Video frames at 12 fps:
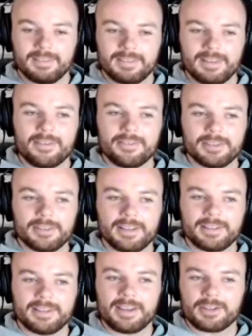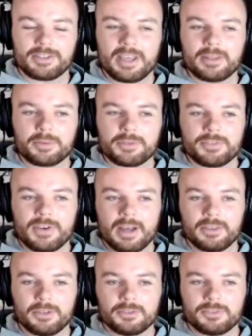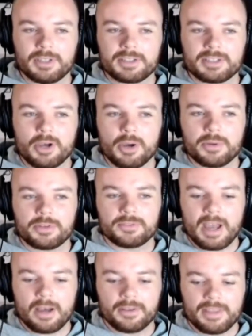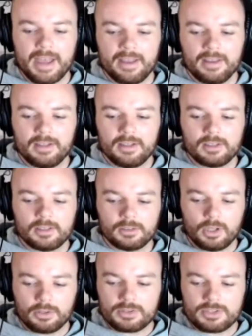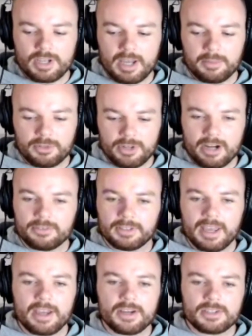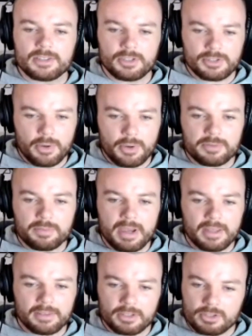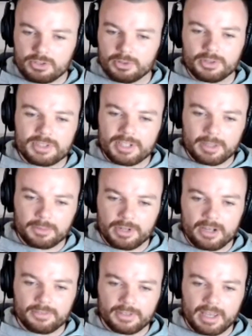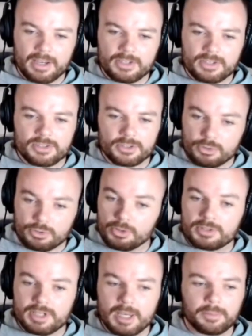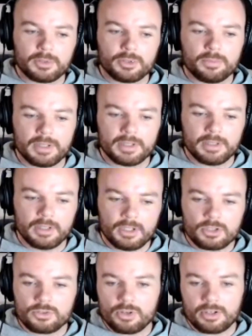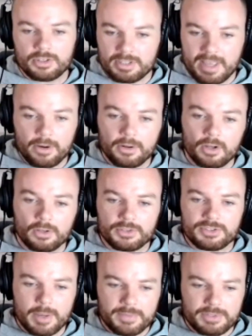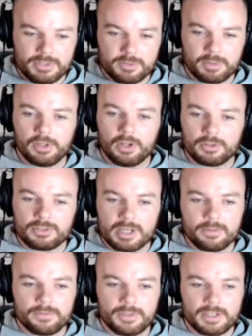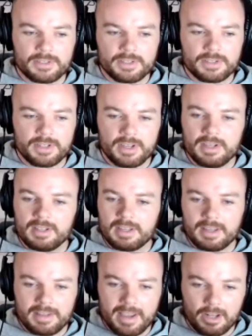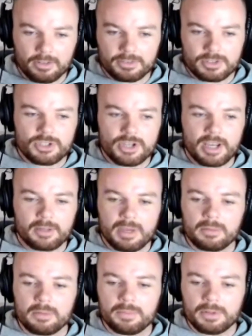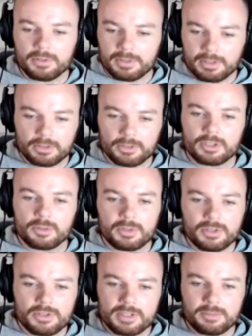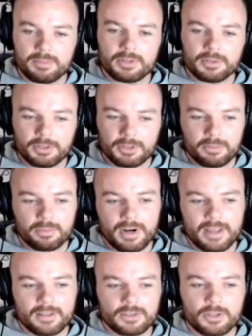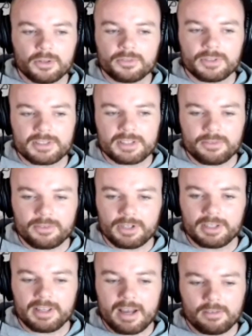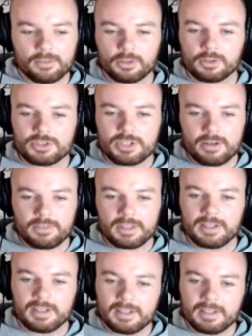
Yeah. I feel like, yeah, because you end up just finding new things. I always found that long-term gratification is always better than the short-term gratification. So short-term could be drugs and alcohol and substances, but long-term things is getting your health in check, maybe building a good community, building a good brand, and doing things that really have longevity